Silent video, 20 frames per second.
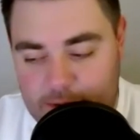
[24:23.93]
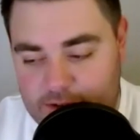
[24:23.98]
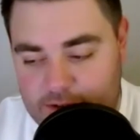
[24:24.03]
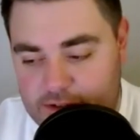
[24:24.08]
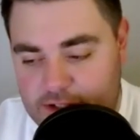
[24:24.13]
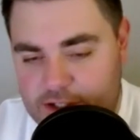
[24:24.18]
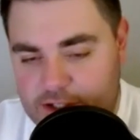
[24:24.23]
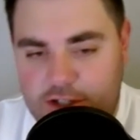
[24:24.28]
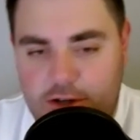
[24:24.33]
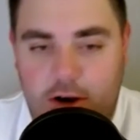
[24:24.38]
And so
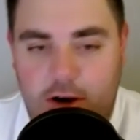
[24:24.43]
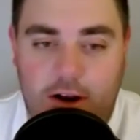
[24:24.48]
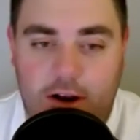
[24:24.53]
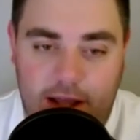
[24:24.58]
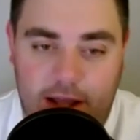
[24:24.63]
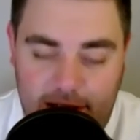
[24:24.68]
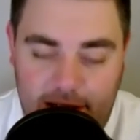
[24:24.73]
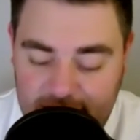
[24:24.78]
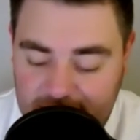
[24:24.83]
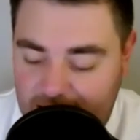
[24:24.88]
since you're our
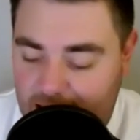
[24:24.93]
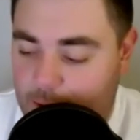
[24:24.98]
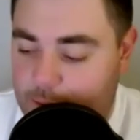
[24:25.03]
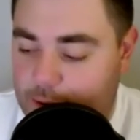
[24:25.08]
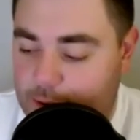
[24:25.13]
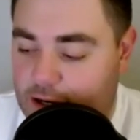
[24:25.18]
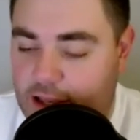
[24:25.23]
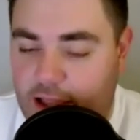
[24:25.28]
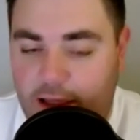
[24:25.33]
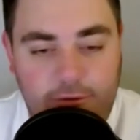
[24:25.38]
guest, I
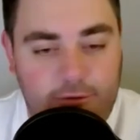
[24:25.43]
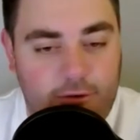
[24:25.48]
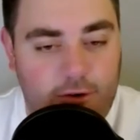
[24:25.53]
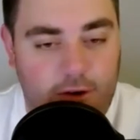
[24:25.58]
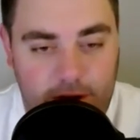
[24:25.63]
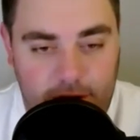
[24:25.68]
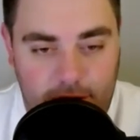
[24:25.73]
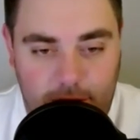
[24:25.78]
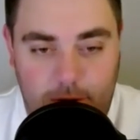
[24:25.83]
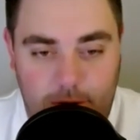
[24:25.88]
would love for
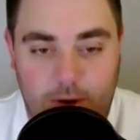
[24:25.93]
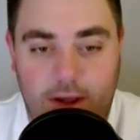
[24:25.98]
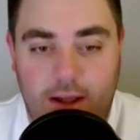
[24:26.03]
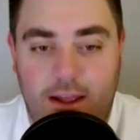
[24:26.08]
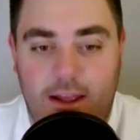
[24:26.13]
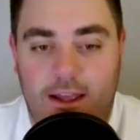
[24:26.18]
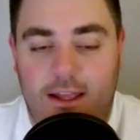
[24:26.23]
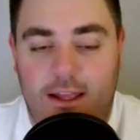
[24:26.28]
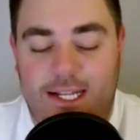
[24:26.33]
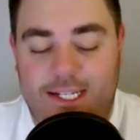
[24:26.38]
you
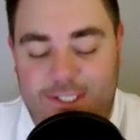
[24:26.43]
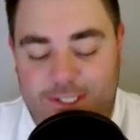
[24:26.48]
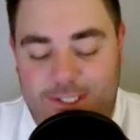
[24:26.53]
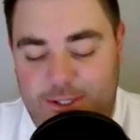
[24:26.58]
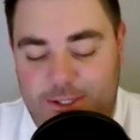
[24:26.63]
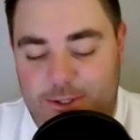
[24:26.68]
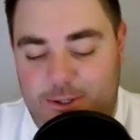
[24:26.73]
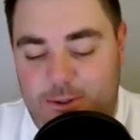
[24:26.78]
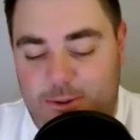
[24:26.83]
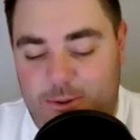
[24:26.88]

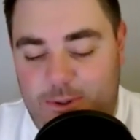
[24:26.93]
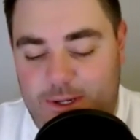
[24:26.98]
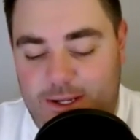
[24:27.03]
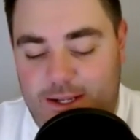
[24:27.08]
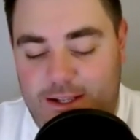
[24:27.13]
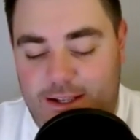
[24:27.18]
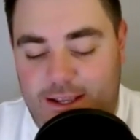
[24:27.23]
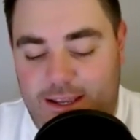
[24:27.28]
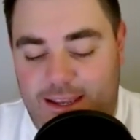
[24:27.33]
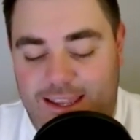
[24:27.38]
to
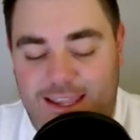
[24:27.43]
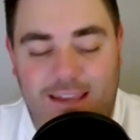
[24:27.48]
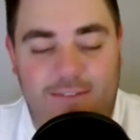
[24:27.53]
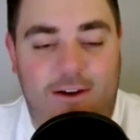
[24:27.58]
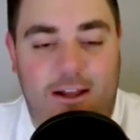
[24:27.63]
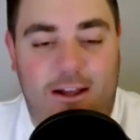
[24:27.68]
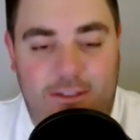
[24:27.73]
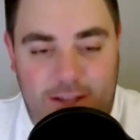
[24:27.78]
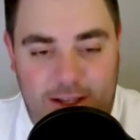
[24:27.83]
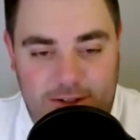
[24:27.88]
give
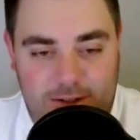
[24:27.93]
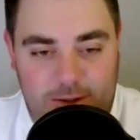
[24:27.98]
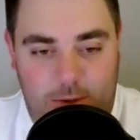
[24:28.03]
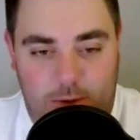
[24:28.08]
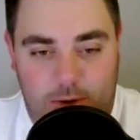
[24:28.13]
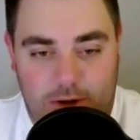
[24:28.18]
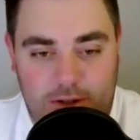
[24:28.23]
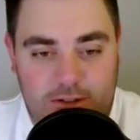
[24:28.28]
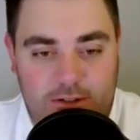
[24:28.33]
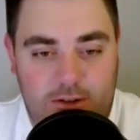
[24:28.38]
out these
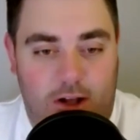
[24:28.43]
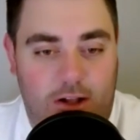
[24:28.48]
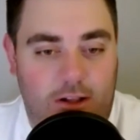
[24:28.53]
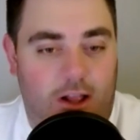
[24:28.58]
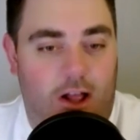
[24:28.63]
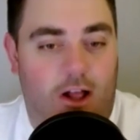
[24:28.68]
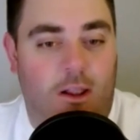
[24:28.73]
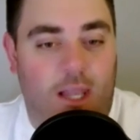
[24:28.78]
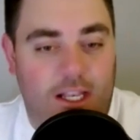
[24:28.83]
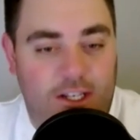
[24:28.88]
awards. So
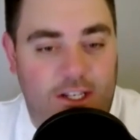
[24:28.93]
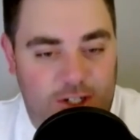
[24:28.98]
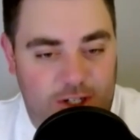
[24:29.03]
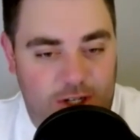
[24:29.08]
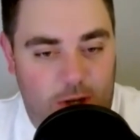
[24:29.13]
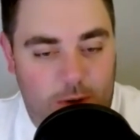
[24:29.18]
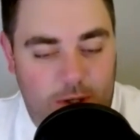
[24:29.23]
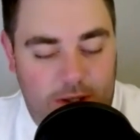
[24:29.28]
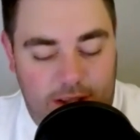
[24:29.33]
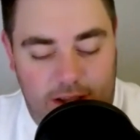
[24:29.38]
I'll let you
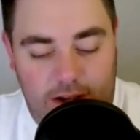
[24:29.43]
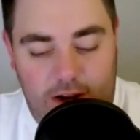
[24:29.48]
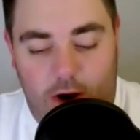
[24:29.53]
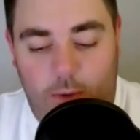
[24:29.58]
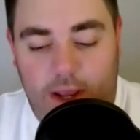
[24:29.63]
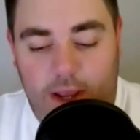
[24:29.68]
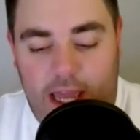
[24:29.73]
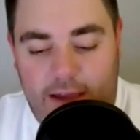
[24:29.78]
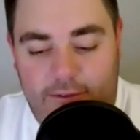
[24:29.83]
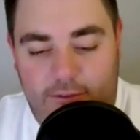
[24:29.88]
know what they are.
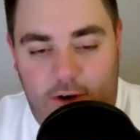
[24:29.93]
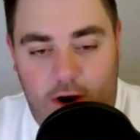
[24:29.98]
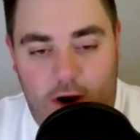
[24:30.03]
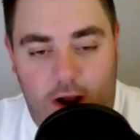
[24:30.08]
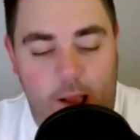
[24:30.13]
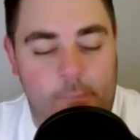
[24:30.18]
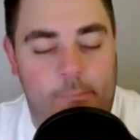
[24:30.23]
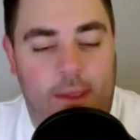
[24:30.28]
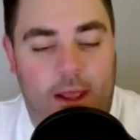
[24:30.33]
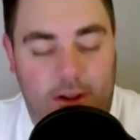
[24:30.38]
We have
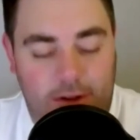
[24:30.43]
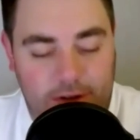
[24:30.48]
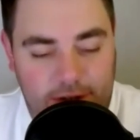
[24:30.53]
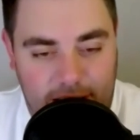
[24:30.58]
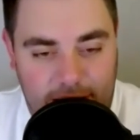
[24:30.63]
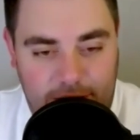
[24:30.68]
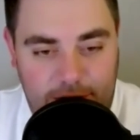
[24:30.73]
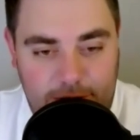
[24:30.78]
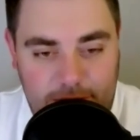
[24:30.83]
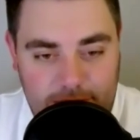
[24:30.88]
our Mel
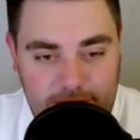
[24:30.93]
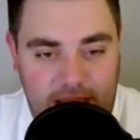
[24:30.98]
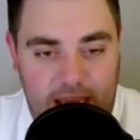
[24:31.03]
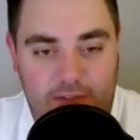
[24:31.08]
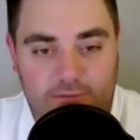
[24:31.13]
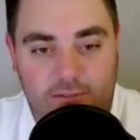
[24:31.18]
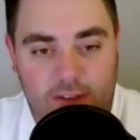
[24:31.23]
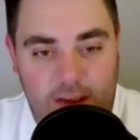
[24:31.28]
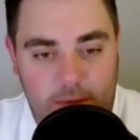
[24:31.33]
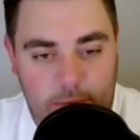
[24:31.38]
Daniels
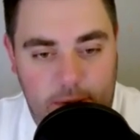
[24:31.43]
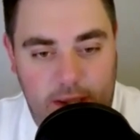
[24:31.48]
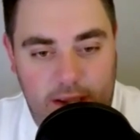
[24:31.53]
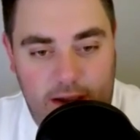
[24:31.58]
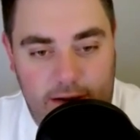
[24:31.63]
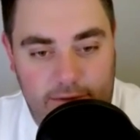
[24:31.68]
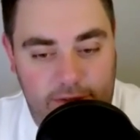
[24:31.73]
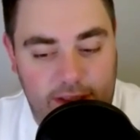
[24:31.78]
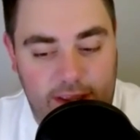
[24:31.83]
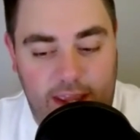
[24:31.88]
MVP
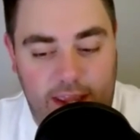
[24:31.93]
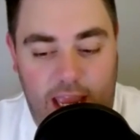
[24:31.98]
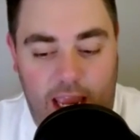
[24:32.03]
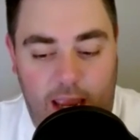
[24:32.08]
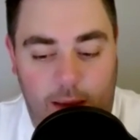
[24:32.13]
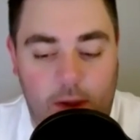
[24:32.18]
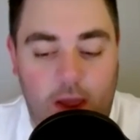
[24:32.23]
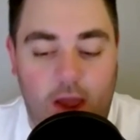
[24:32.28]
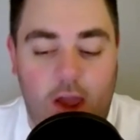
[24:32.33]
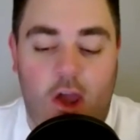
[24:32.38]
of the
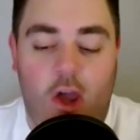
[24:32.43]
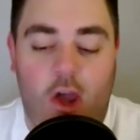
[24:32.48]
game.